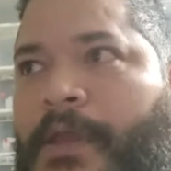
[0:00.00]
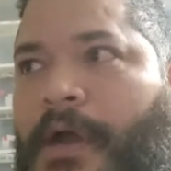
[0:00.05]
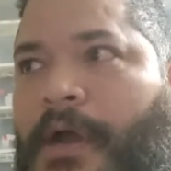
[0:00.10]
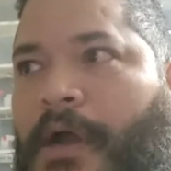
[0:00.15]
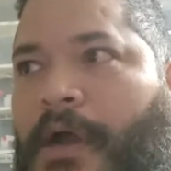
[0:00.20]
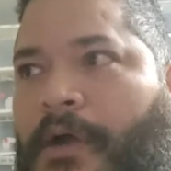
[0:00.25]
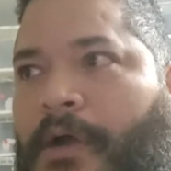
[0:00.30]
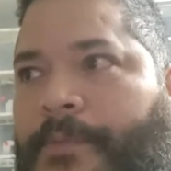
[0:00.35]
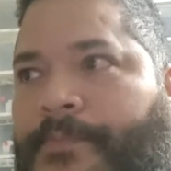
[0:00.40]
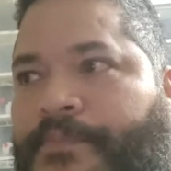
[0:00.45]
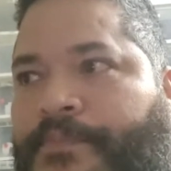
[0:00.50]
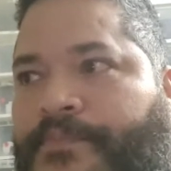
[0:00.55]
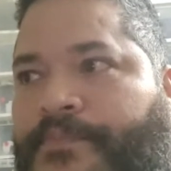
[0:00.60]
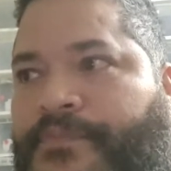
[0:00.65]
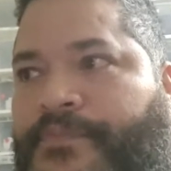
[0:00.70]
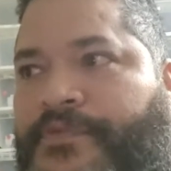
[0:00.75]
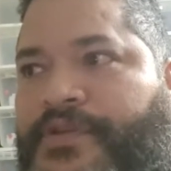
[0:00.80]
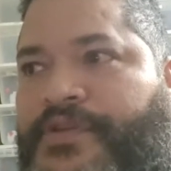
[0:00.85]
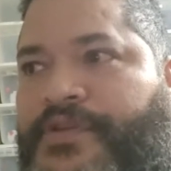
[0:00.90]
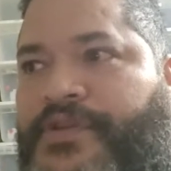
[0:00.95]

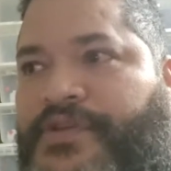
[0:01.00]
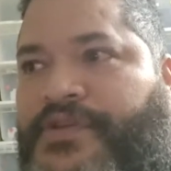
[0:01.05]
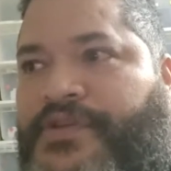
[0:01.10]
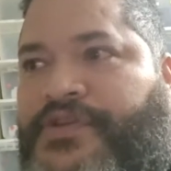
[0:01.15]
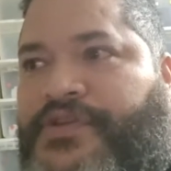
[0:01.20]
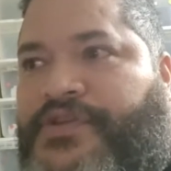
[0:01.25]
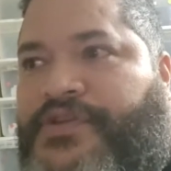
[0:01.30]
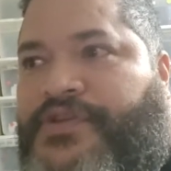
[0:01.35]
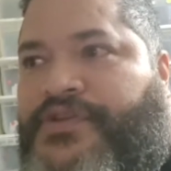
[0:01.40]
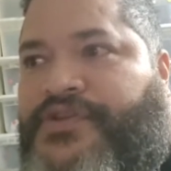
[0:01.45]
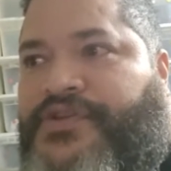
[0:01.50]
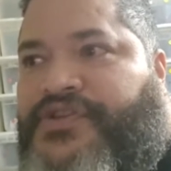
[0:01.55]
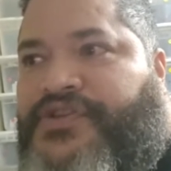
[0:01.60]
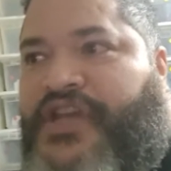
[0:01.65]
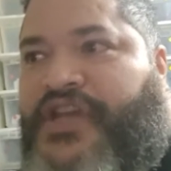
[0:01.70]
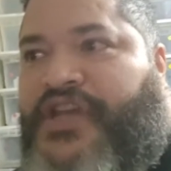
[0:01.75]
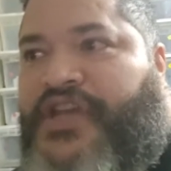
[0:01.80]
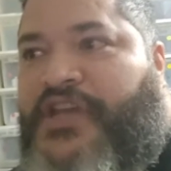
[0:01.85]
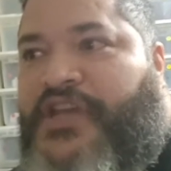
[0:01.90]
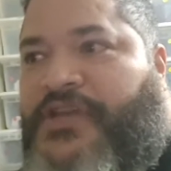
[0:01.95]
Um,
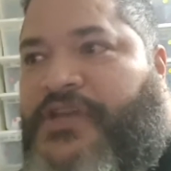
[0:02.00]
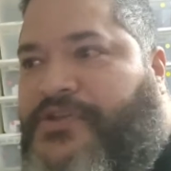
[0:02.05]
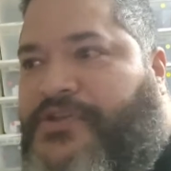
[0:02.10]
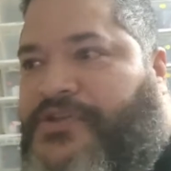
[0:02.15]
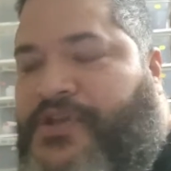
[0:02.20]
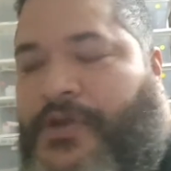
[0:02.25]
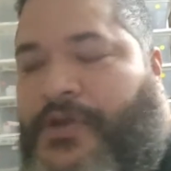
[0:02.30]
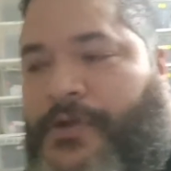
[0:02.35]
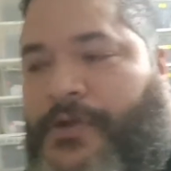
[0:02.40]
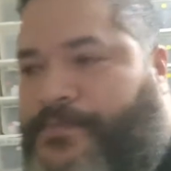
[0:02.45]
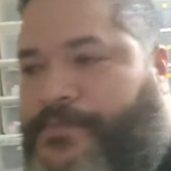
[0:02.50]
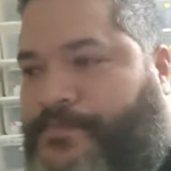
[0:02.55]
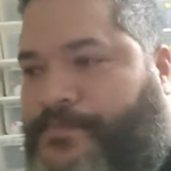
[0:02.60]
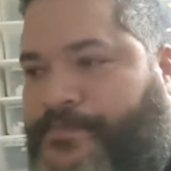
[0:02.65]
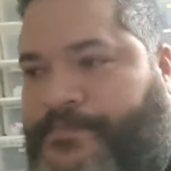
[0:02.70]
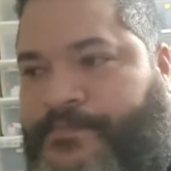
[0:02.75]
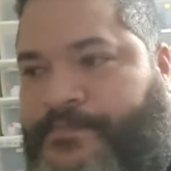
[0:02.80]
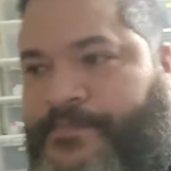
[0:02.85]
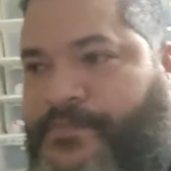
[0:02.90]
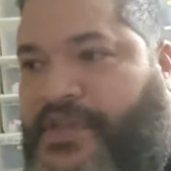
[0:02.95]
Shane's,
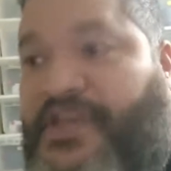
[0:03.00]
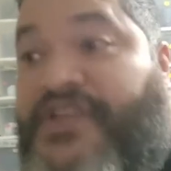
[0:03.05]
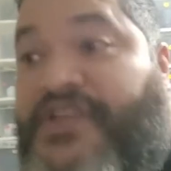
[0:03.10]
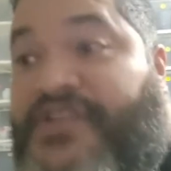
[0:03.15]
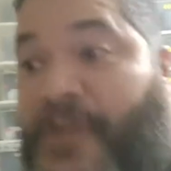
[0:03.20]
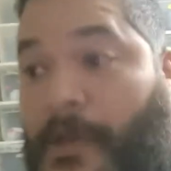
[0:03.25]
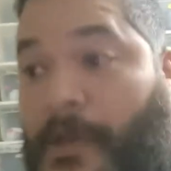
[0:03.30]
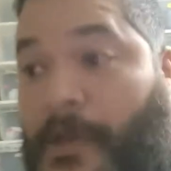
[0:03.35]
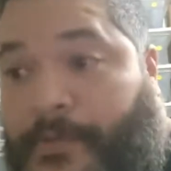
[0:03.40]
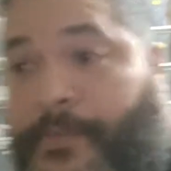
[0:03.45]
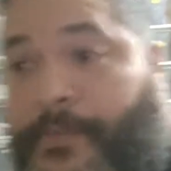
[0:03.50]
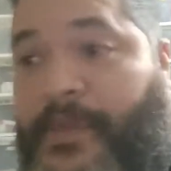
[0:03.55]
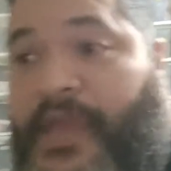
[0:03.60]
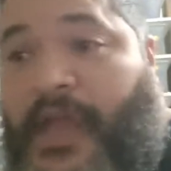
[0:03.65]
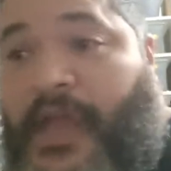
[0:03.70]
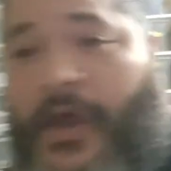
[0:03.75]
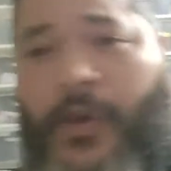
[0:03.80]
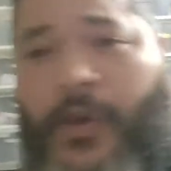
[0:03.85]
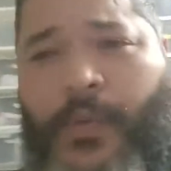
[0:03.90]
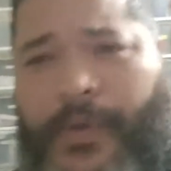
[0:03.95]
he's helping me
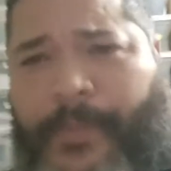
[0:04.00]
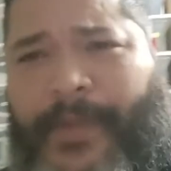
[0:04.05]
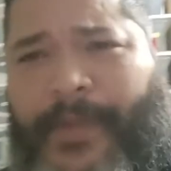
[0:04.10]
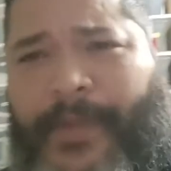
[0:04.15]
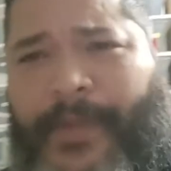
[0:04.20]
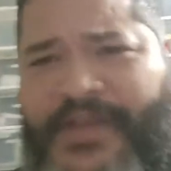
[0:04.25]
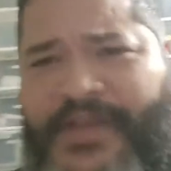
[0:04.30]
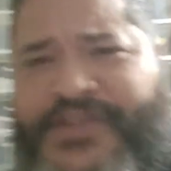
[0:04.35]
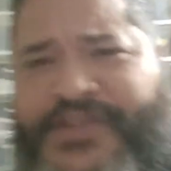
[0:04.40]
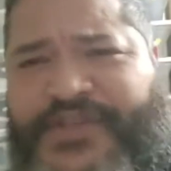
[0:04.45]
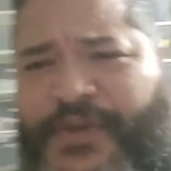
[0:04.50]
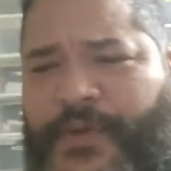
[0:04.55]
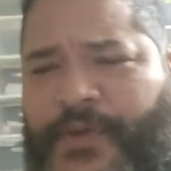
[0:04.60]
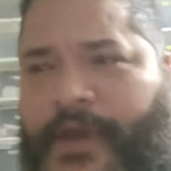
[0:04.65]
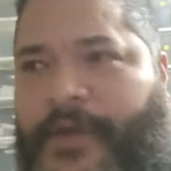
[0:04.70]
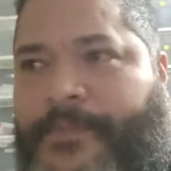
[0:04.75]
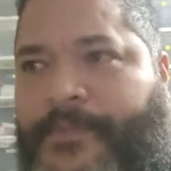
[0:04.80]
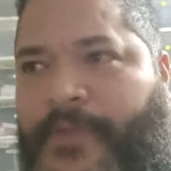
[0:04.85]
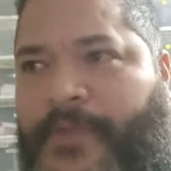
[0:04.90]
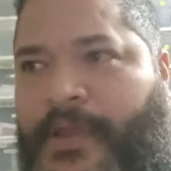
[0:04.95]
out with my
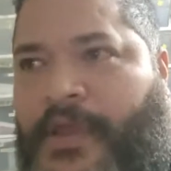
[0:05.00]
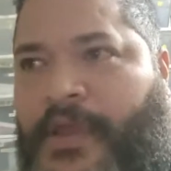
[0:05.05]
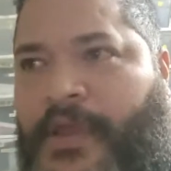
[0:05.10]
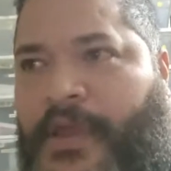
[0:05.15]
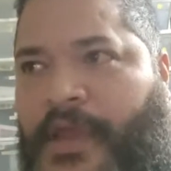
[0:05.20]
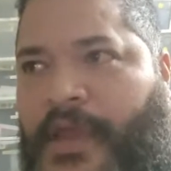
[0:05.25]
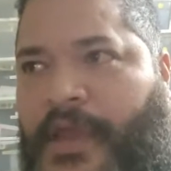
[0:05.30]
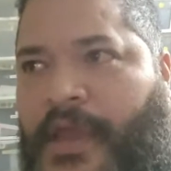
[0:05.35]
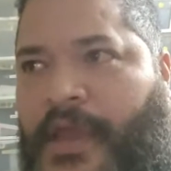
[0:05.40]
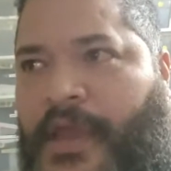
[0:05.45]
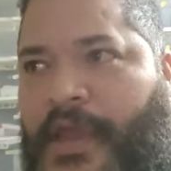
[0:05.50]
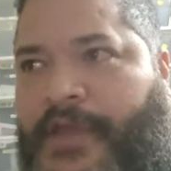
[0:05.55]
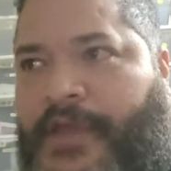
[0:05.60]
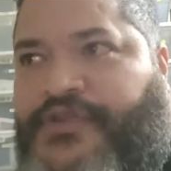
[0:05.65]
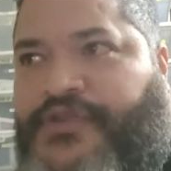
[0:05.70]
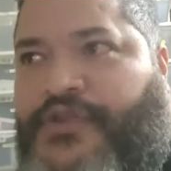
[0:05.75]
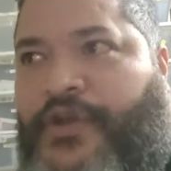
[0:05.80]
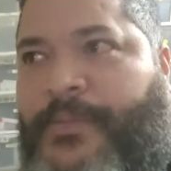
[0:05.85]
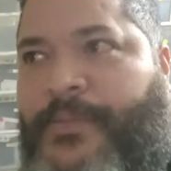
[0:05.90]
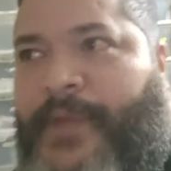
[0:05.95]
Instagram
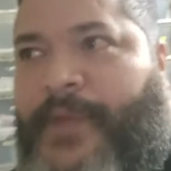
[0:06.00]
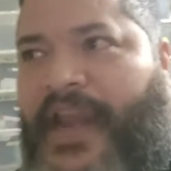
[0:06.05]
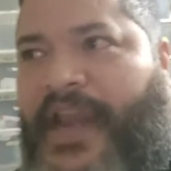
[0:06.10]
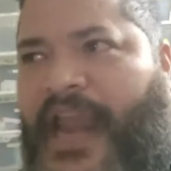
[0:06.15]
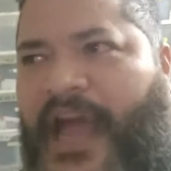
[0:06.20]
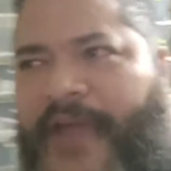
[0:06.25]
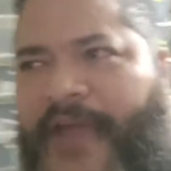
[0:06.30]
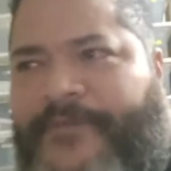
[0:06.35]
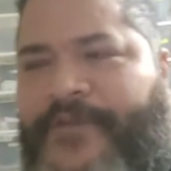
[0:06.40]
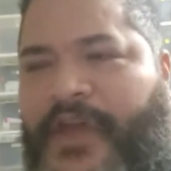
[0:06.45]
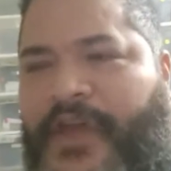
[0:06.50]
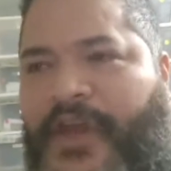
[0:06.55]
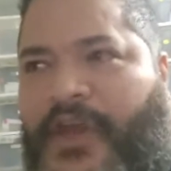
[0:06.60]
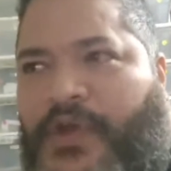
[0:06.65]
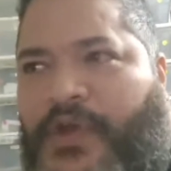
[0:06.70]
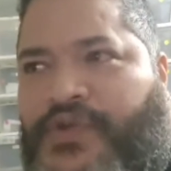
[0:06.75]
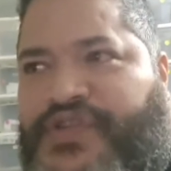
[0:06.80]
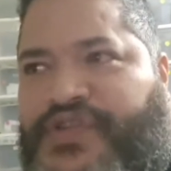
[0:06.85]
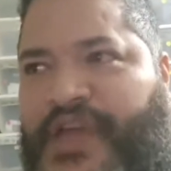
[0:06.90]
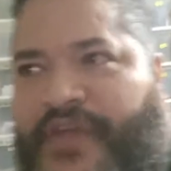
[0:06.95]
and doing my live
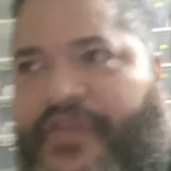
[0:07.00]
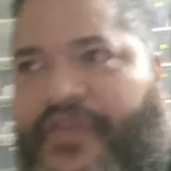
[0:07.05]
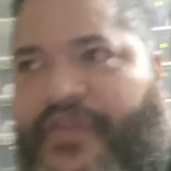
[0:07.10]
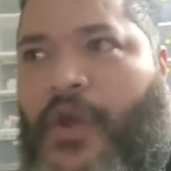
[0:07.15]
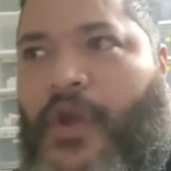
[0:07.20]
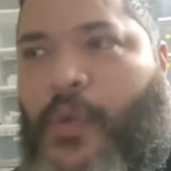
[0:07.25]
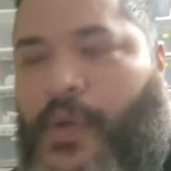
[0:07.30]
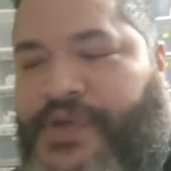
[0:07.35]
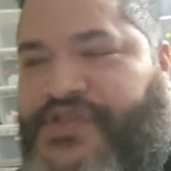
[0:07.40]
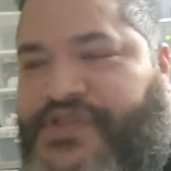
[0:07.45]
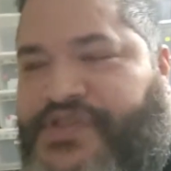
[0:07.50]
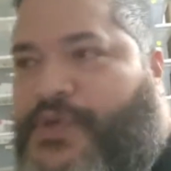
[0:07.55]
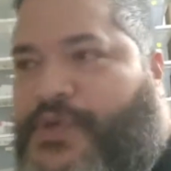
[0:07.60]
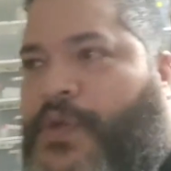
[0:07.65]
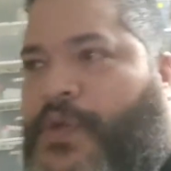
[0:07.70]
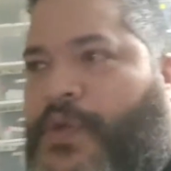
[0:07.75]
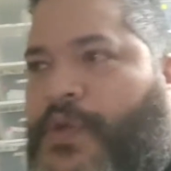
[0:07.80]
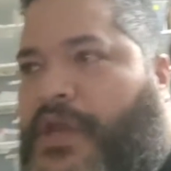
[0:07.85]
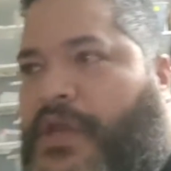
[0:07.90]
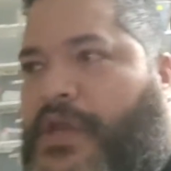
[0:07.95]
videos on there once a
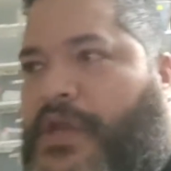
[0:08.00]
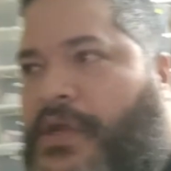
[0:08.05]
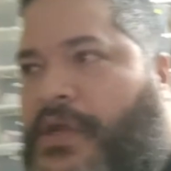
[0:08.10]
week.